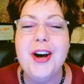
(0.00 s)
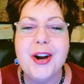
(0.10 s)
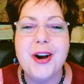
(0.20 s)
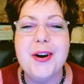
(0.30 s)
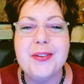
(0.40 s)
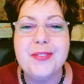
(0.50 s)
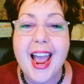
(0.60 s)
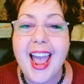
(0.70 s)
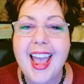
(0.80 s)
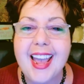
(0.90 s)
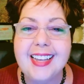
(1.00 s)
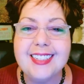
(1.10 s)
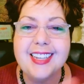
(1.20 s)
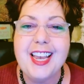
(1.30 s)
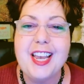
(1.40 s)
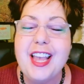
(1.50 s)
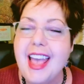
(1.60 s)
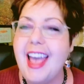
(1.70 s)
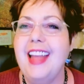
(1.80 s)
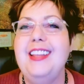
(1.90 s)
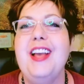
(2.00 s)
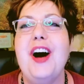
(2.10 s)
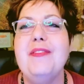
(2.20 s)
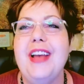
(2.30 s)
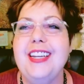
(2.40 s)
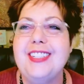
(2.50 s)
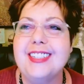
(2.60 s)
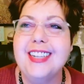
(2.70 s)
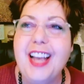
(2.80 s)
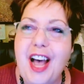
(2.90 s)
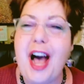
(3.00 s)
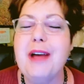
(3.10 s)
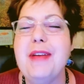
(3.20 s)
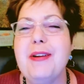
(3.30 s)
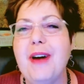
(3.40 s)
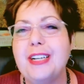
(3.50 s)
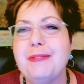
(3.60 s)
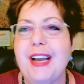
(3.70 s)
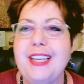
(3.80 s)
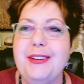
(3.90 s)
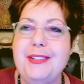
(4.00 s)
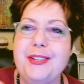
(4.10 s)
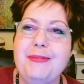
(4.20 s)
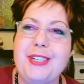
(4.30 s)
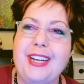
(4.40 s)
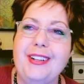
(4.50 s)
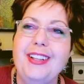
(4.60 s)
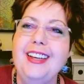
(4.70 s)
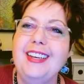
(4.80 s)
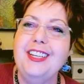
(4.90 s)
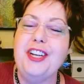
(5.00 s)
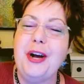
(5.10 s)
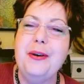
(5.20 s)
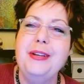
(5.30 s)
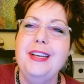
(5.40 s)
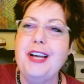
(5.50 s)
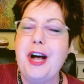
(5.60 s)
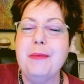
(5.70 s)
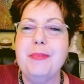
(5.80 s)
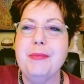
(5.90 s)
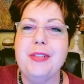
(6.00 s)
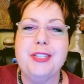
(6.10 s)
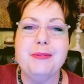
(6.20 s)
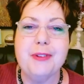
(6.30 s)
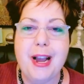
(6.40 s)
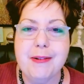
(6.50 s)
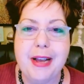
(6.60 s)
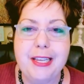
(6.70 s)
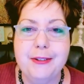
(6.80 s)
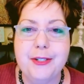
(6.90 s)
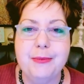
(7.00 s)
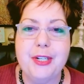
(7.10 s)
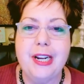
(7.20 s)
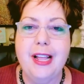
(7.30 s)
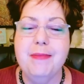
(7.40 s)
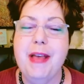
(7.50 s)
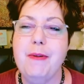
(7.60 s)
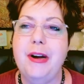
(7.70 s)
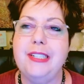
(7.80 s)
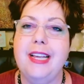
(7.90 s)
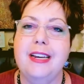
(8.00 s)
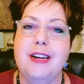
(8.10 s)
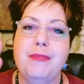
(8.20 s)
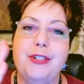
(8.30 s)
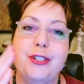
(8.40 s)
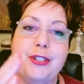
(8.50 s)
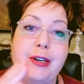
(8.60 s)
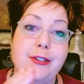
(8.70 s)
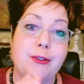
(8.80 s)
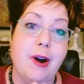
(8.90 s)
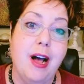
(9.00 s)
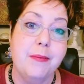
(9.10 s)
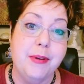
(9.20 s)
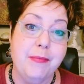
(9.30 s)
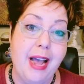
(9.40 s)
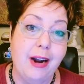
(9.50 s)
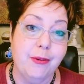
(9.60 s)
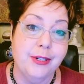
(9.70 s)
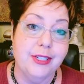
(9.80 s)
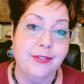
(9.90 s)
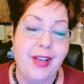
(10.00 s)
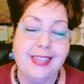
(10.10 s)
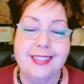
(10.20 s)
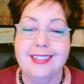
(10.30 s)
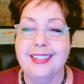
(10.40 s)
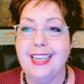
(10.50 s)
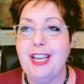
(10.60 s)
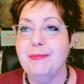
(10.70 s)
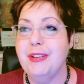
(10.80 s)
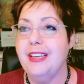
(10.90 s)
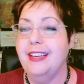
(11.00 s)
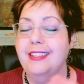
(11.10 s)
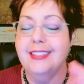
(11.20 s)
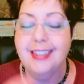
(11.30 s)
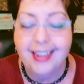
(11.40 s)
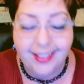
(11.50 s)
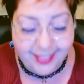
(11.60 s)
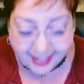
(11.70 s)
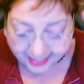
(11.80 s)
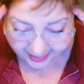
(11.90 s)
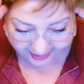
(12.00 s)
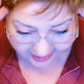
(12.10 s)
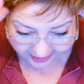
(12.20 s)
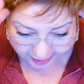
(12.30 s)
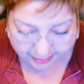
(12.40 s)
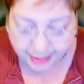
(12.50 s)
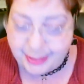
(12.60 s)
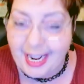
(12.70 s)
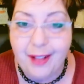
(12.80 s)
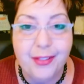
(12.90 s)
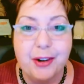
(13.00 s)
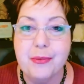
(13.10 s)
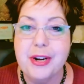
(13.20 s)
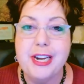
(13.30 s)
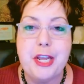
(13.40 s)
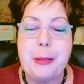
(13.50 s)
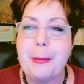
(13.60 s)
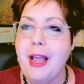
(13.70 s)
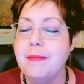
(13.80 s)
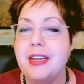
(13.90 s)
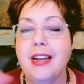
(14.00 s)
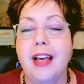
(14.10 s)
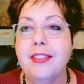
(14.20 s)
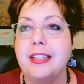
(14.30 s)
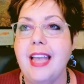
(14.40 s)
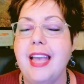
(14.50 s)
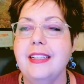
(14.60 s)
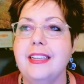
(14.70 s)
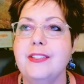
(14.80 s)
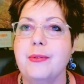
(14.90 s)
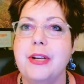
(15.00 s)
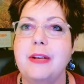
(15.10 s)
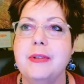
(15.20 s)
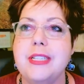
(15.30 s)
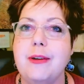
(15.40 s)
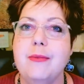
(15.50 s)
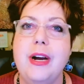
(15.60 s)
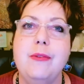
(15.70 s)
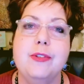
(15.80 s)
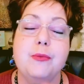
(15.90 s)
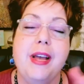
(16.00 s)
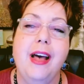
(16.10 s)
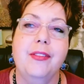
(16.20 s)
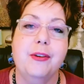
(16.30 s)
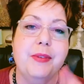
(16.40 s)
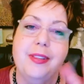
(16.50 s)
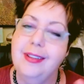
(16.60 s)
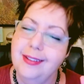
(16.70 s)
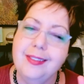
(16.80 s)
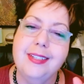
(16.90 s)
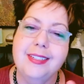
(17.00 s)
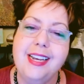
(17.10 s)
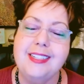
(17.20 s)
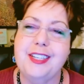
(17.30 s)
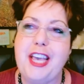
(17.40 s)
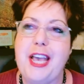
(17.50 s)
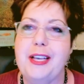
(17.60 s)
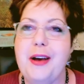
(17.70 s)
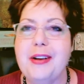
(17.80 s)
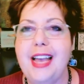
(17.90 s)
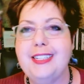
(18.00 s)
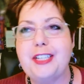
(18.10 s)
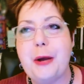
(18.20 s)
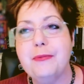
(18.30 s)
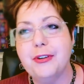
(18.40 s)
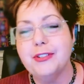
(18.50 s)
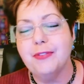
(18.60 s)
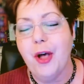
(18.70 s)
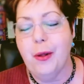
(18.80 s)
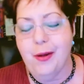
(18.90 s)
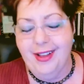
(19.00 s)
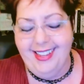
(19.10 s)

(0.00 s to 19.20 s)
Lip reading: Crazy. And y'all may just, I may watch my YouTube channel, you know, people that subscribe to my YouTube channel, I may watch that number just start dropping backwards as fast as it can, because this is just the most out there reading. I mean, I thought the aliens reading was way out there, but this takes the cake. Okay, so first of all,